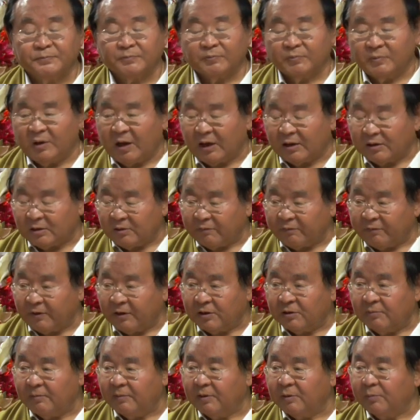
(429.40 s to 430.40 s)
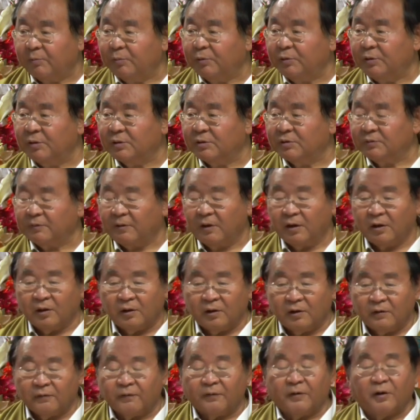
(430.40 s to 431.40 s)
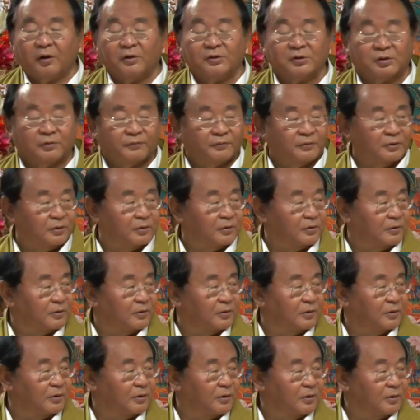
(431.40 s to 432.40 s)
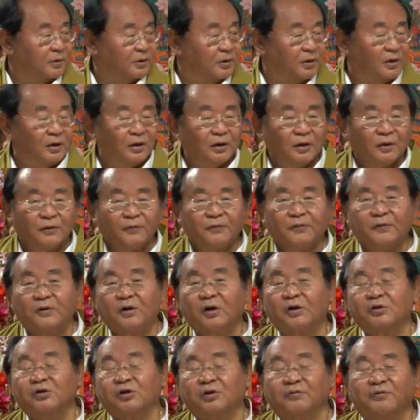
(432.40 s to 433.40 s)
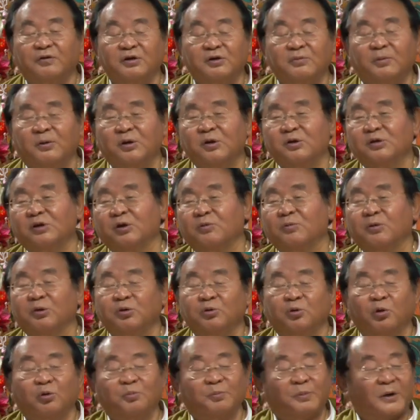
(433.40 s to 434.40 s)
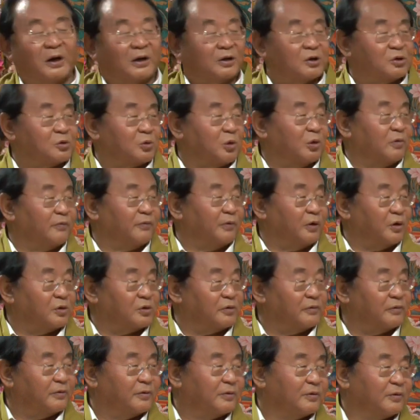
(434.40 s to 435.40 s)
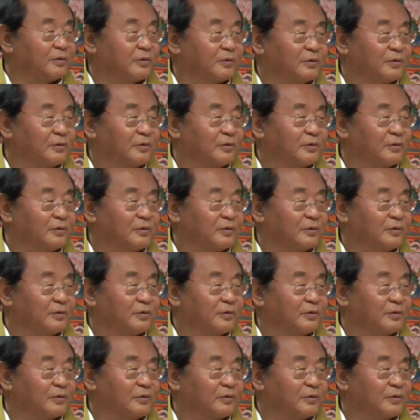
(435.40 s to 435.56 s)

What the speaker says: That's the fundamental Buddhist philosophy. Philosophy is when you say we don't practice, called philosophy.